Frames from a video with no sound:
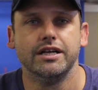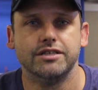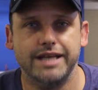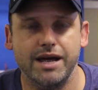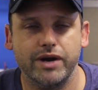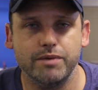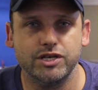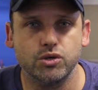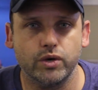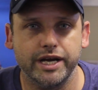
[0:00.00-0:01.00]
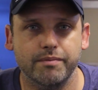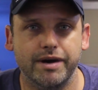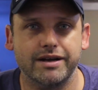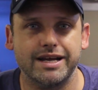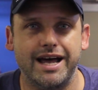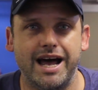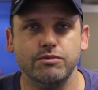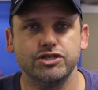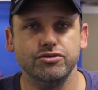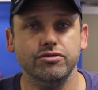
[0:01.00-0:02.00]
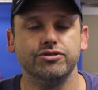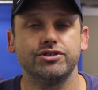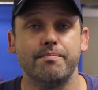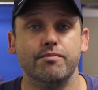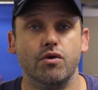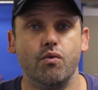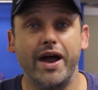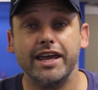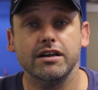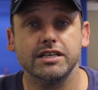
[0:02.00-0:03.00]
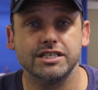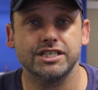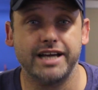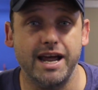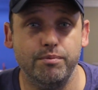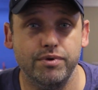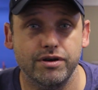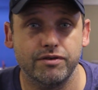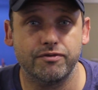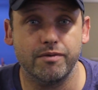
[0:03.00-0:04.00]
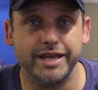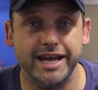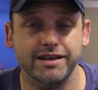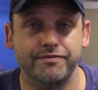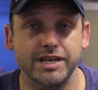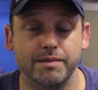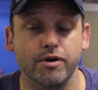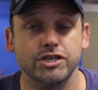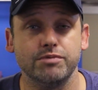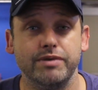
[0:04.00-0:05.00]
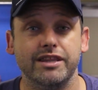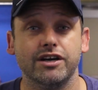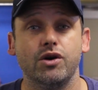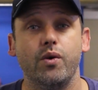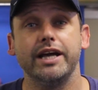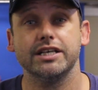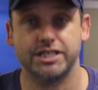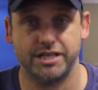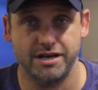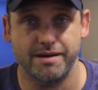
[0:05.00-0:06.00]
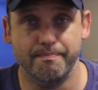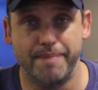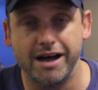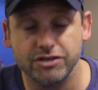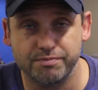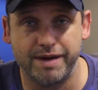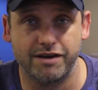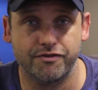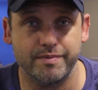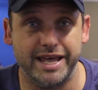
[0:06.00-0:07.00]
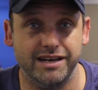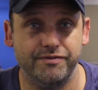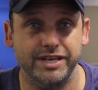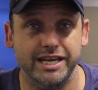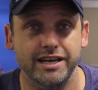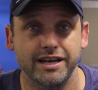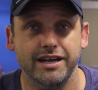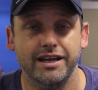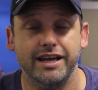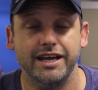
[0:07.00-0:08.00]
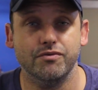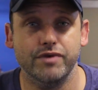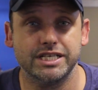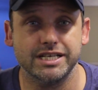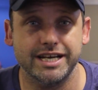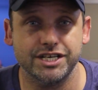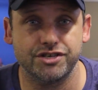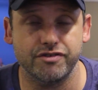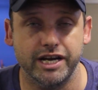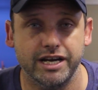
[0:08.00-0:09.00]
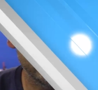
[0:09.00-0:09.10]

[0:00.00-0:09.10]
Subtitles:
Today we're going to be talking about AmaZulu's miraculous escape from the NFD, possibly the quickest bounce back from the NFD in recent history,